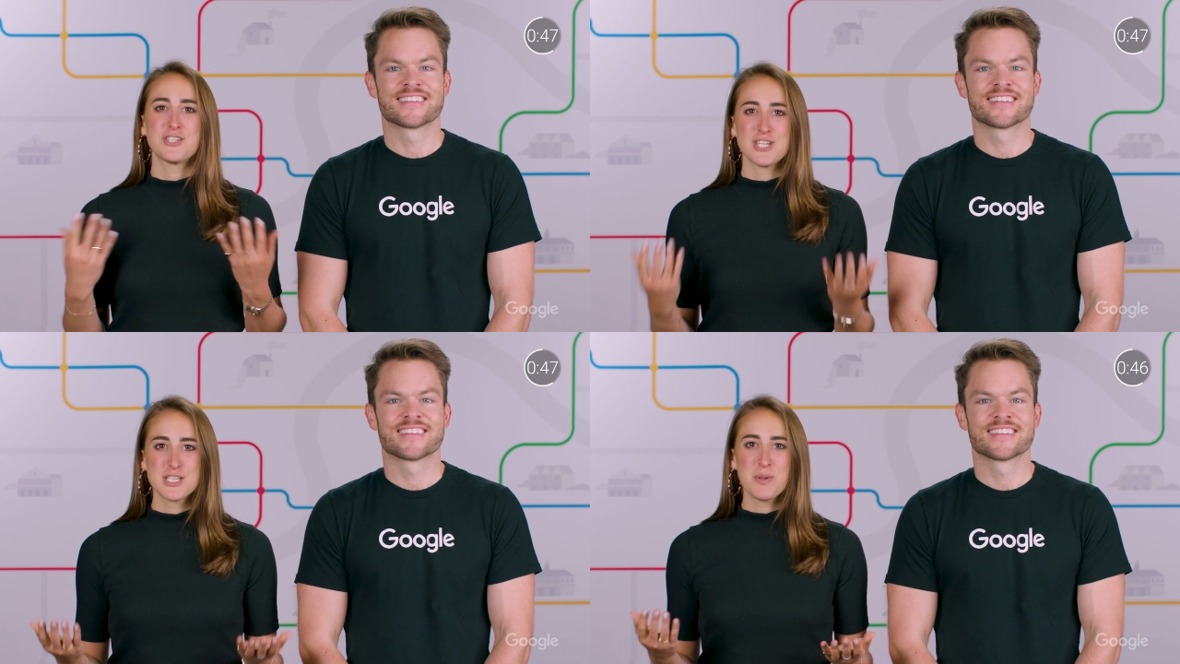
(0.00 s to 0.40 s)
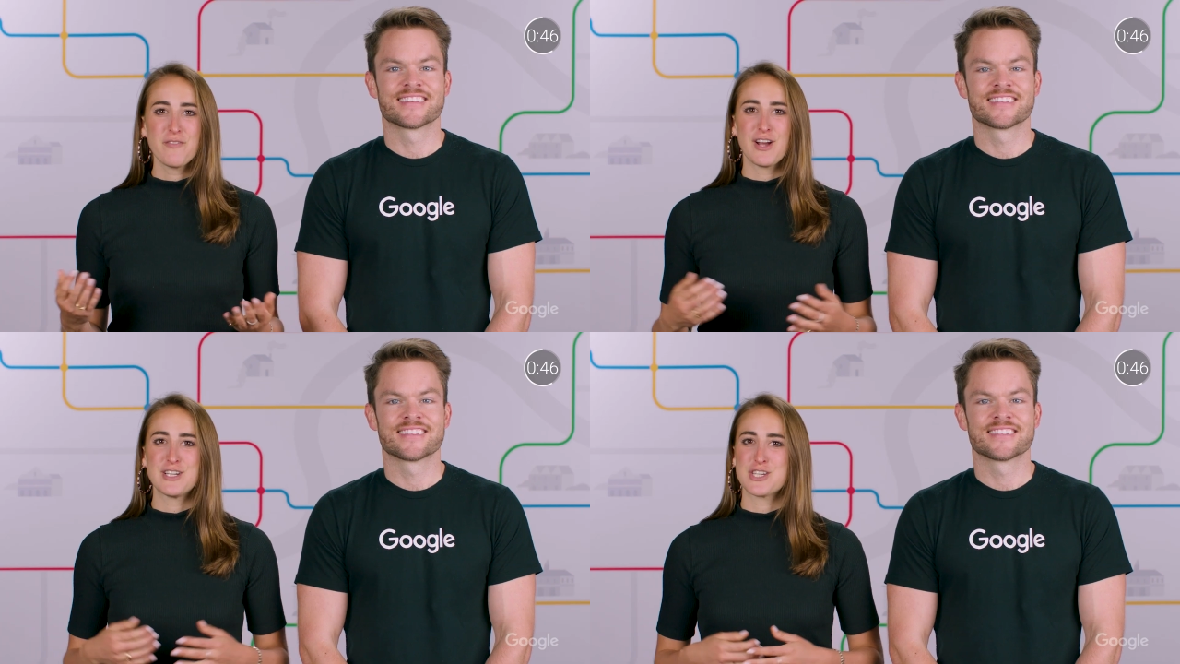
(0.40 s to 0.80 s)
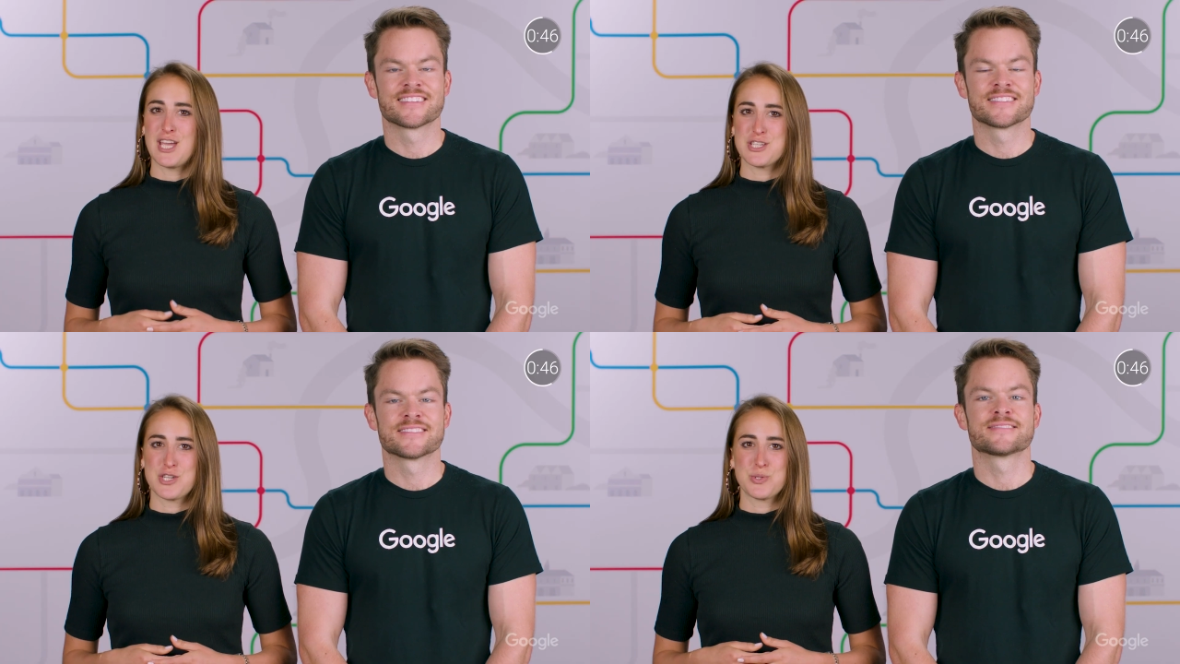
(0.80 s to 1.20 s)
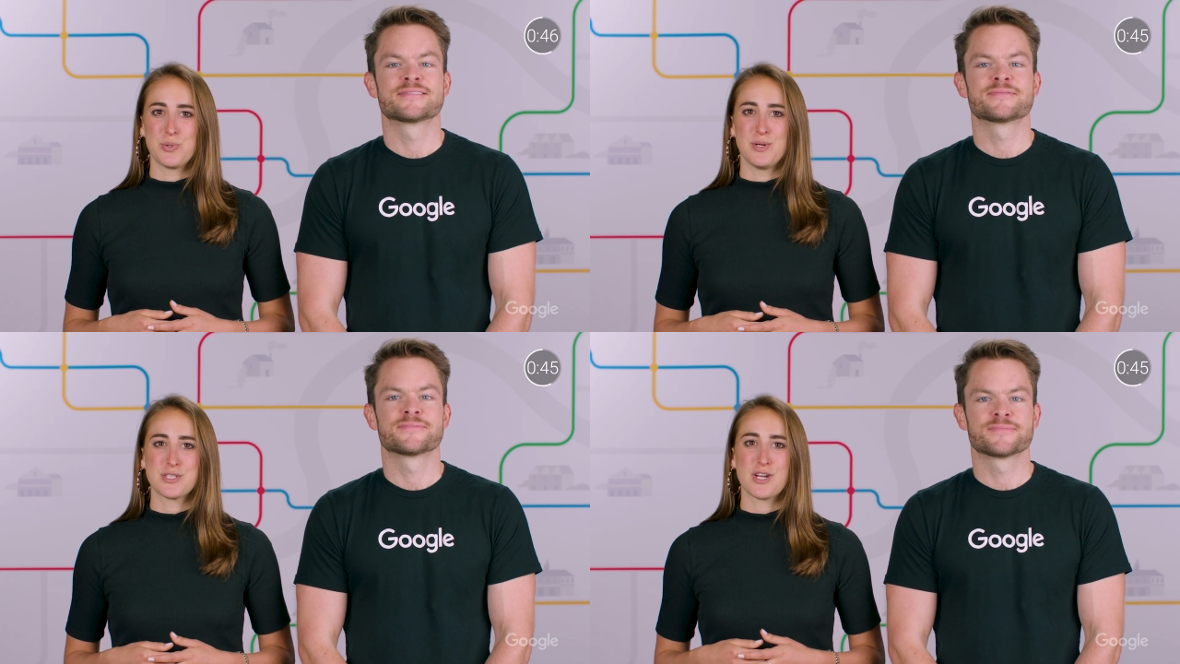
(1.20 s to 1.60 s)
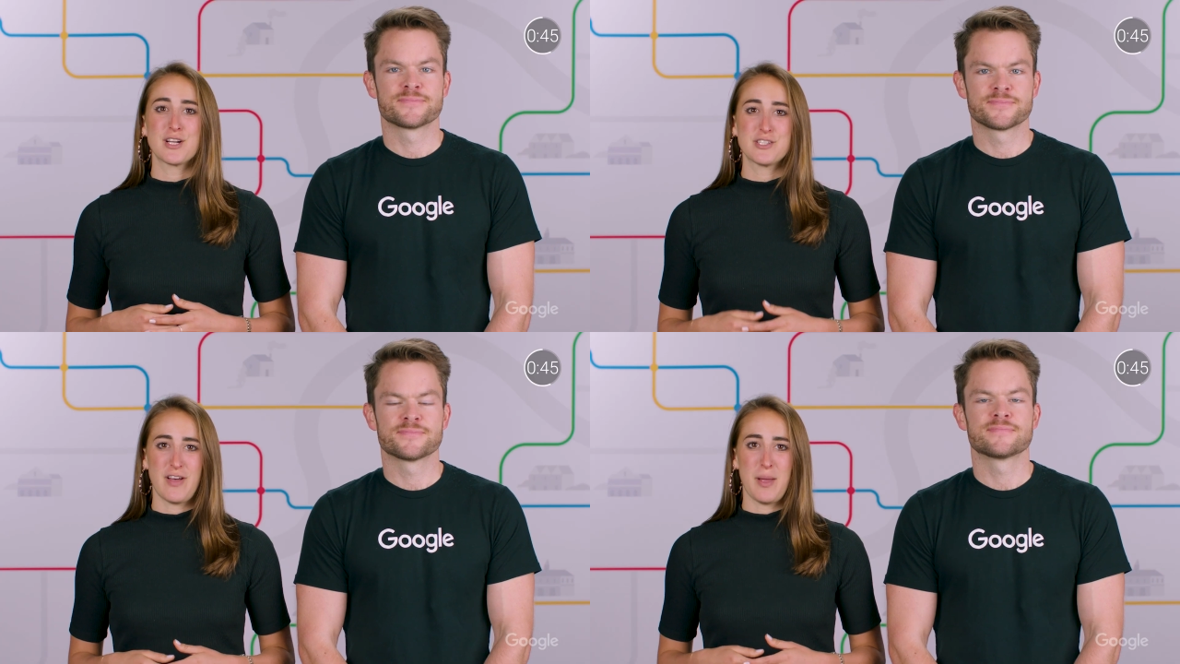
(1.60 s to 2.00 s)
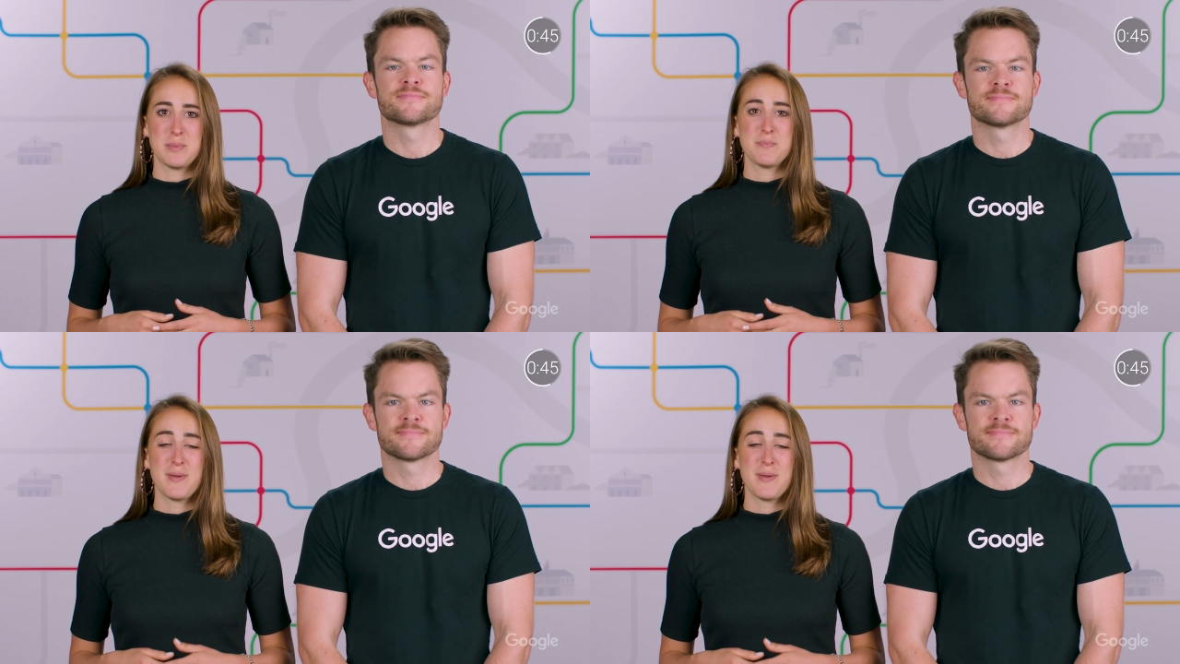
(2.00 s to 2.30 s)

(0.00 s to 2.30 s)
Speaker 1: G Suite for Education tools are developed